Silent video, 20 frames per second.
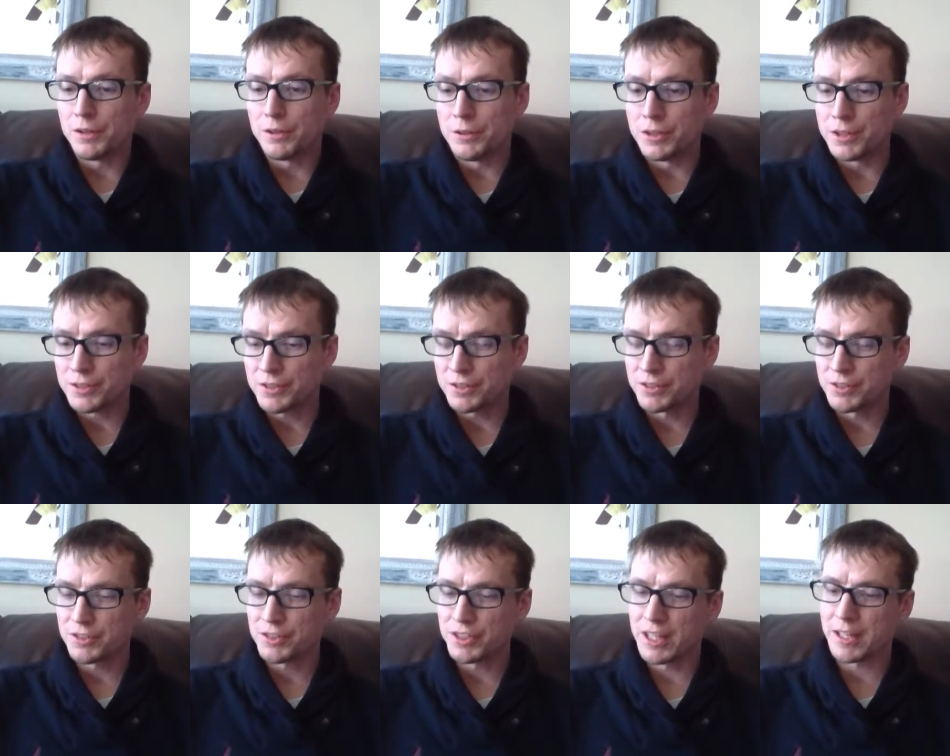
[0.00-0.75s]
This
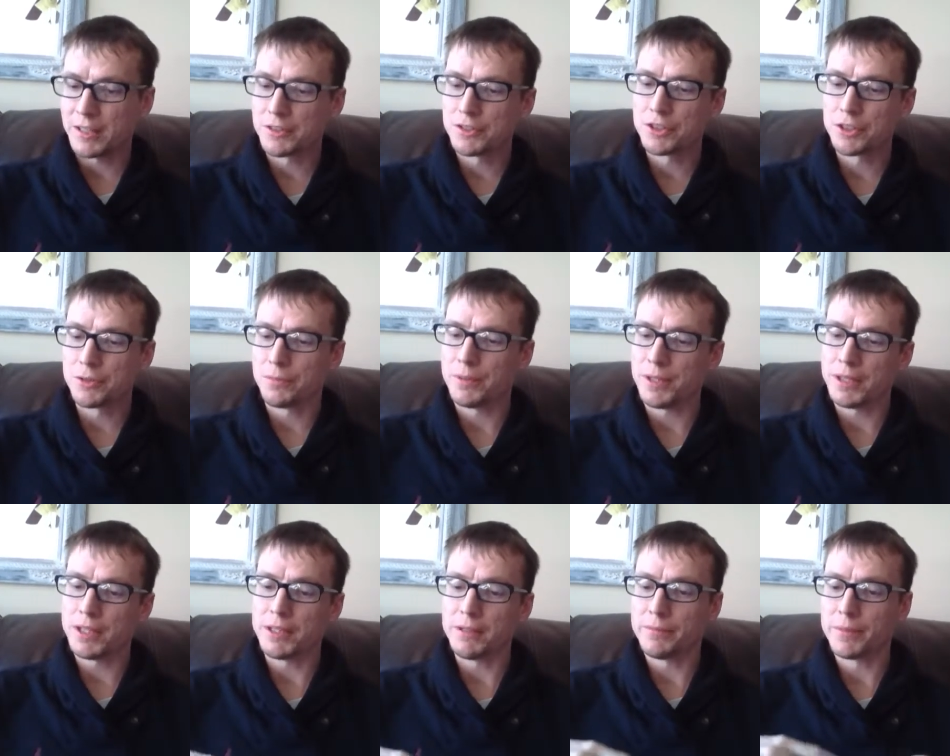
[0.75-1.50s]
is said to
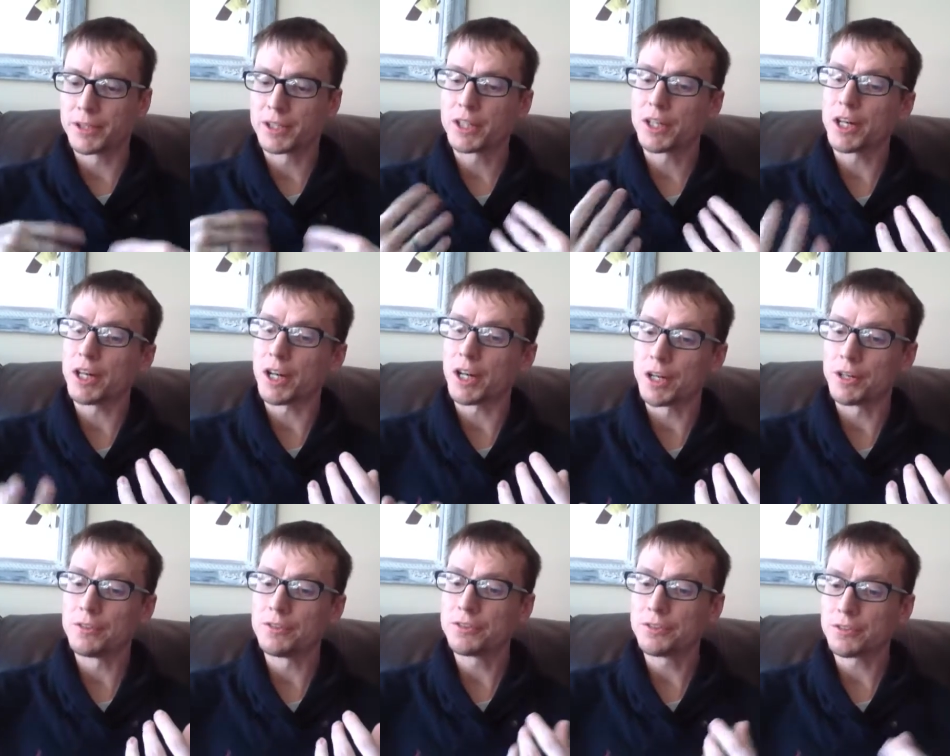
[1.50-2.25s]
be
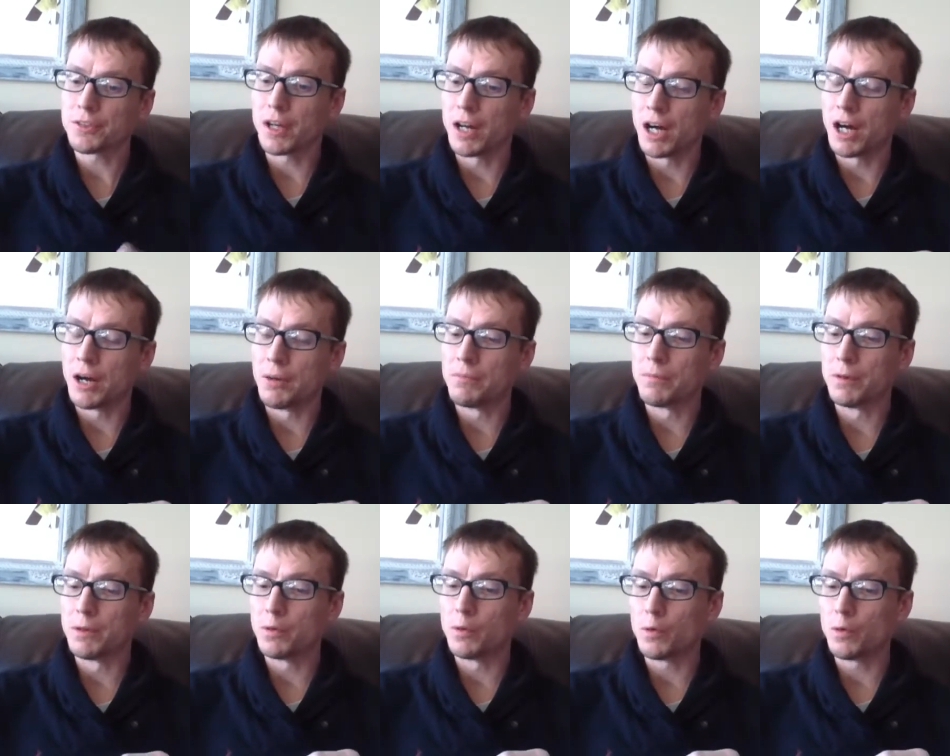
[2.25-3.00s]
because
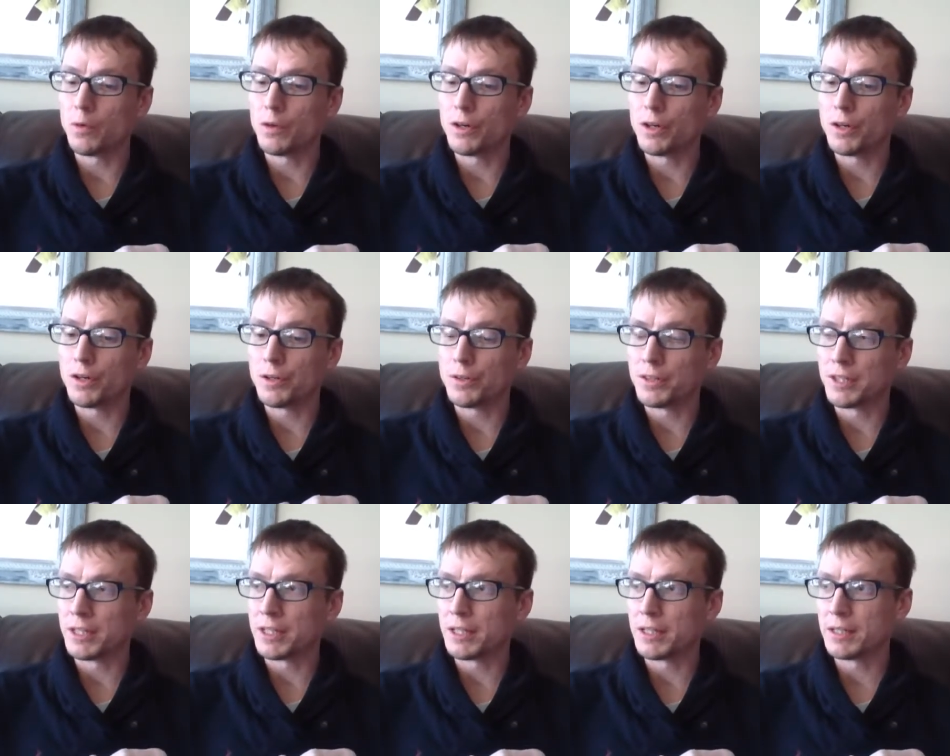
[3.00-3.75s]

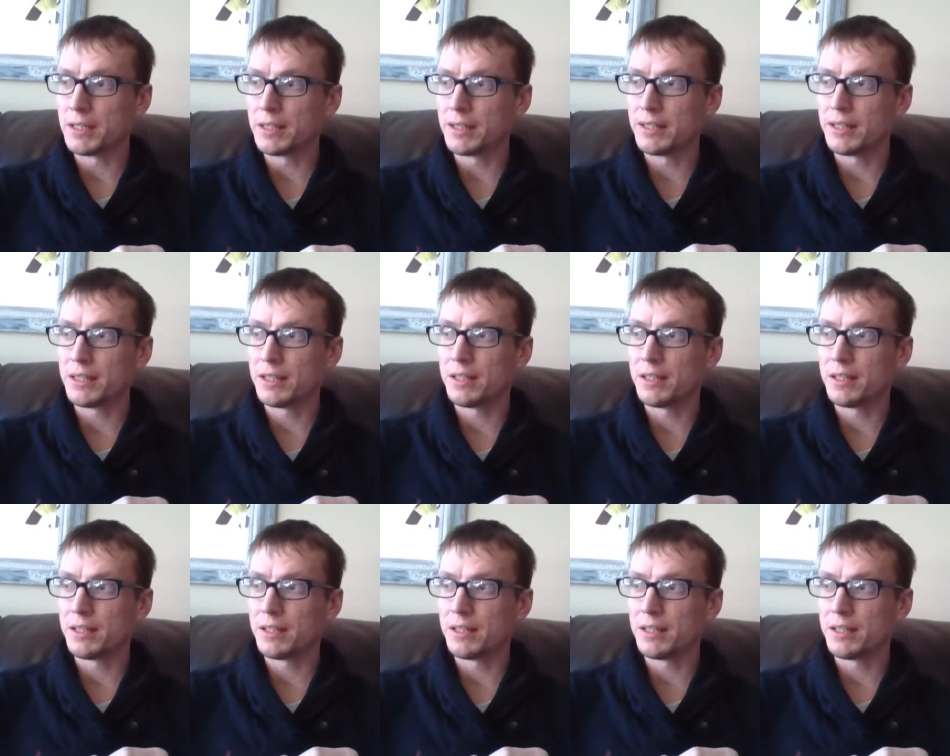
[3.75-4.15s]
the